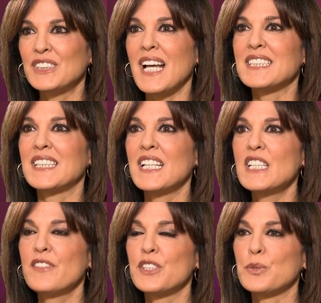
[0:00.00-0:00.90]
as the
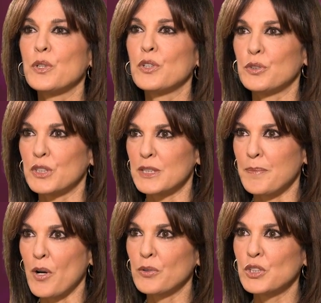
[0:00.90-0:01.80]
individual loses
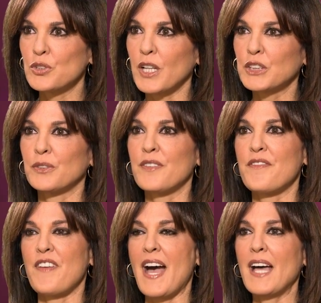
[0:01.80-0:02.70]
bone structure and
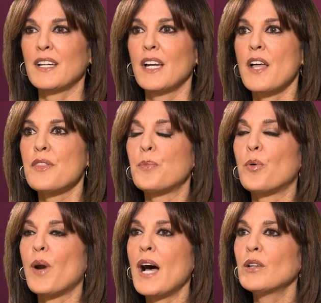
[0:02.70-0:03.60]
fat, the
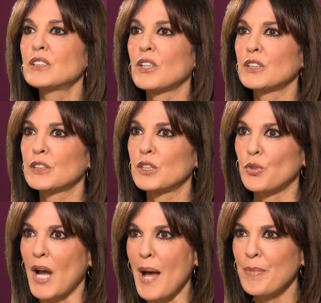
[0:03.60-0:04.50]
brow starts to
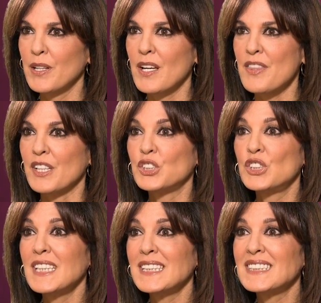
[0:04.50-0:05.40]
drop, the
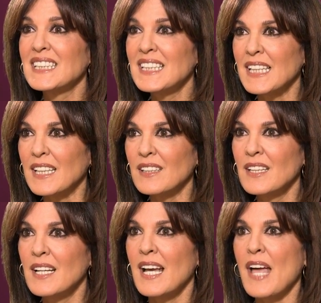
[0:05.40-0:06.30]
cheeks sink in,
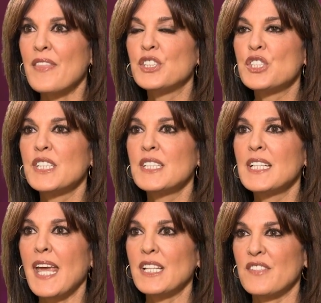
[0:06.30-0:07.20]
and the chin
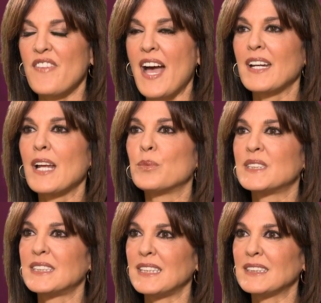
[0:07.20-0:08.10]
gains fat and
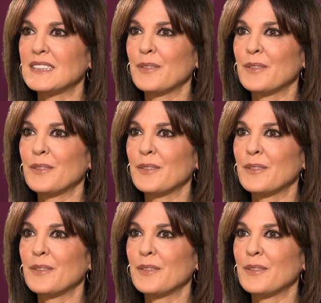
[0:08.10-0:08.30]
recedes.